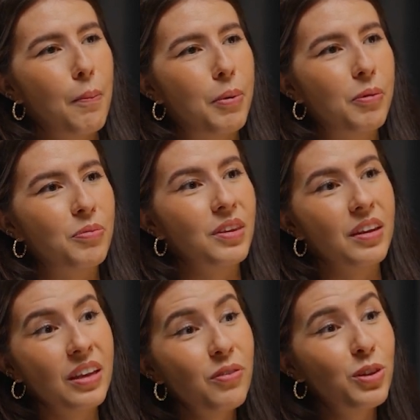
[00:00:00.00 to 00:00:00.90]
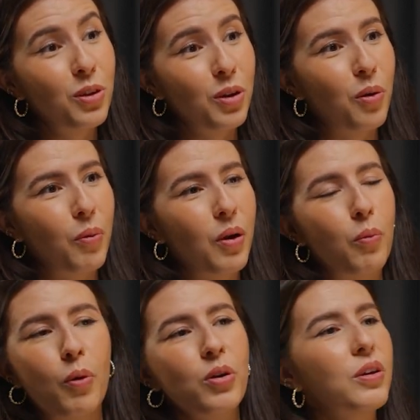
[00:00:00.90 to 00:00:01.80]
but even though they're aware,
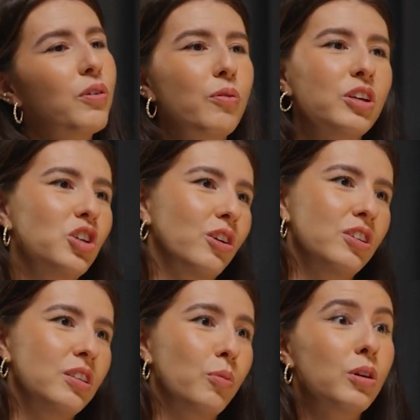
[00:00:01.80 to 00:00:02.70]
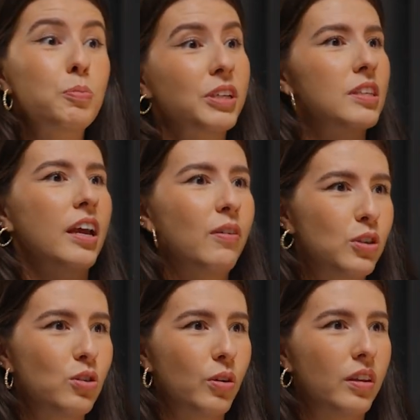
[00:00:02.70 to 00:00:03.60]
won't even reach out to someone else because they have
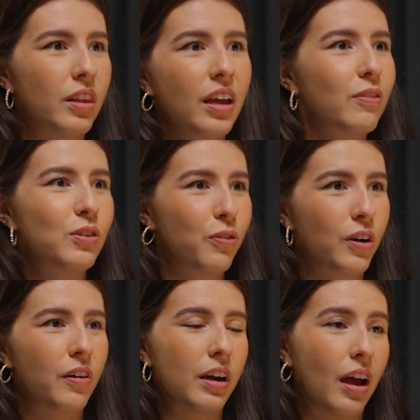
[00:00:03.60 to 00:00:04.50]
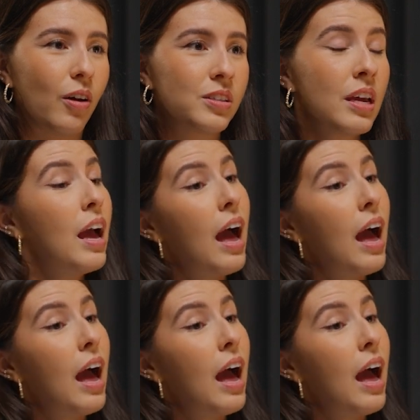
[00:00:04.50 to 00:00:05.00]
to do it. They have to figure it out.